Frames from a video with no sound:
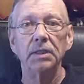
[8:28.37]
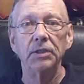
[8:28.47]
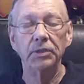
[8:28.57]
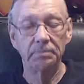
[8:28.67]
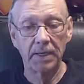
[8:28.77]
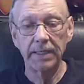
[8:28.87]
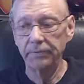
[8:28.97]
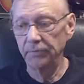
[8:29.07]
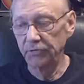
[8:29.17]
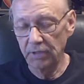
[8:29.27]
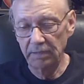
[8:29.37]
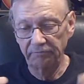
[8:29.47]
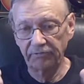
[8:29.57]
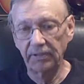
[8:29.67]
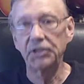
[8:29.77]
your body will start
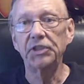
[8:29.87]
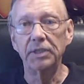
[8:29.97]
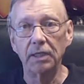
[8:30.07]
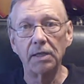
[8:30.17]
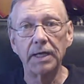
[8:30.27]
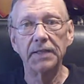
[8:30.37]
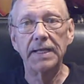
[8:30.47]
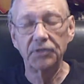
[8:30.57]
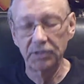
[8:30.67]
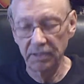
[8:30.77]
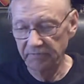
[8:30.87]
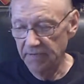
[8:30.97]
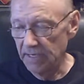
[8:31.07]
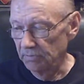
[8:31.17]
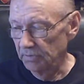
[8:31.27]
flushing a lot of that stuff
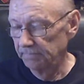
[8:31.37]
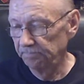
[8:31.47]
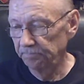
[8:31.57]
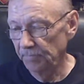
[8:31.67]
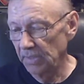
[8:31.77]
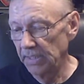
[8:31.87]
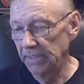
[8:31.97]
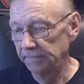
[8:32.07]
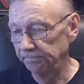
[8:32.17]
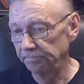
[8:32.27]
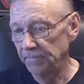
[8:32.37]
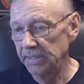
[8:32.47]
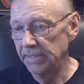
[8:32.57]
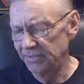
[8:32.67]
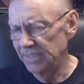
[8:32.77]
out, and
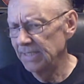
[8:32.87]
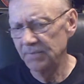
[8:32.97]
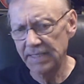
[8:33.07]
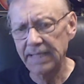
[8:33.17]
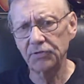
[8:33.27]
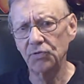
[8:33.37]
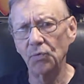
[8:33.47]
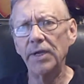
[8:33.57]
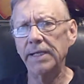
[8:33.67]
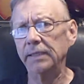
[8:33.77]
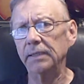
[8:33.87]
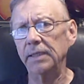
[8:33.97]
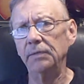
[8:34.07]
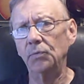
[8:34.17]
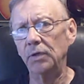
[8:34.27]
it seems that's the way
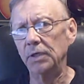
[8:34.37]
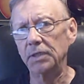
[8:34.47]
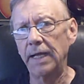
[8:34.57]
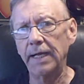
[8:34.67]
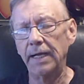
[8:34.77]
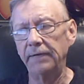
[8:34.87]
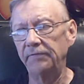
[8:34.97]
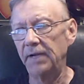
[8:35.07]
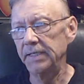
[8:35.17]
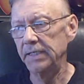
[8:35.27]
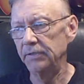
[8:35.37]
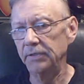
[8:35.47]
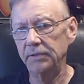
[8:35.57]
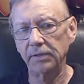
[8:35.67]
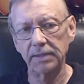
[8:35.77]
it works. If I need a
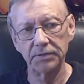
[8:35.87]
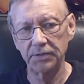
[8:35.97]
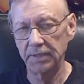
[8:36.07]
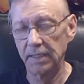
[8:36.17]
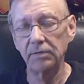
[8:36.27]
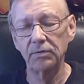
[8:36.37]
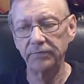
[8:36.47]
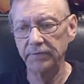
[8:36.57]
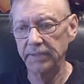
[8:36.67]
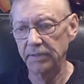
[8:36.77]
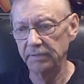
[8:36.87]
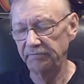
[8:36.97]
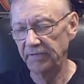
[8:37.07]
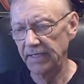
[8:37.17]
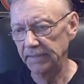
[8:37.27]
good cleansing, I'll overeat on the
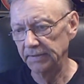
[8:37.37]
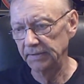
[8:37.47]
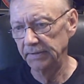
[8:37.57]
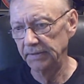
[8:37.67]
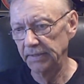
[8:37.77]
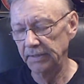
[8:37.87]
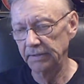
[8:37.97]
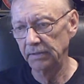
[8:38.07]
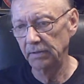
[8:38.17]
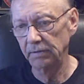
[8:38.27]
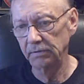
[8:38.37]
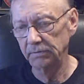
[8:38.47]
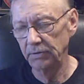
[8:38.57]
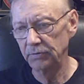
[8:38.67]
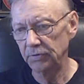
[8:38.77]
fat and I'll
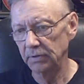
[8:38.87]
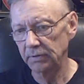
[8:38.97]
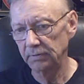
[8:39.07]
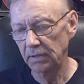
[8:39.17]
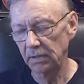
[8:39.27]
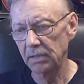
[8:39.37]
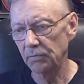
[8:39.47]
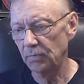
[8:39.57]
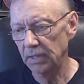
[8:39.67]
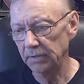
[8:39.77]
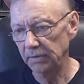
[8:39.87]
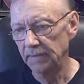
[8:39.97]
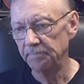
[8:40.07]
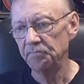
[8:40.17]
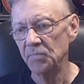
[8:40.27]
use a lot of water,
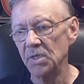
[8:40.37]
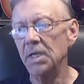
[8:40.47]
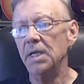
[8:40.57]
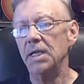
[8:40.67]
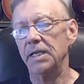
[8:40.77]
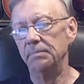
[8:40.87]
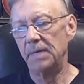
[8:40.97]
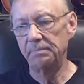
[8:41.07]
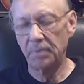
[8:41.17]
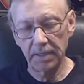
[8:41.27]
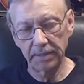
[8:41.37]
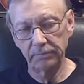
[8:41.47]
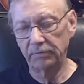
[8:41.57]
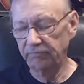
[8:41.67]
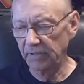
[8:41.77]
and my body
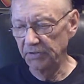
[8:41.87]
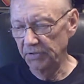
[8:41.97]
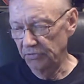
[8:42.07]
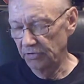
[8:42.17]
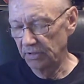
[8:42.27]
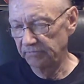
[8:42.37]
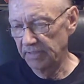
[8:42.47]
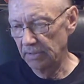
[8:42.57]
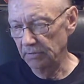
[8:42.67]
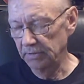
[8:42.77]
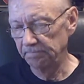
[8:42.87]
will flush itself out.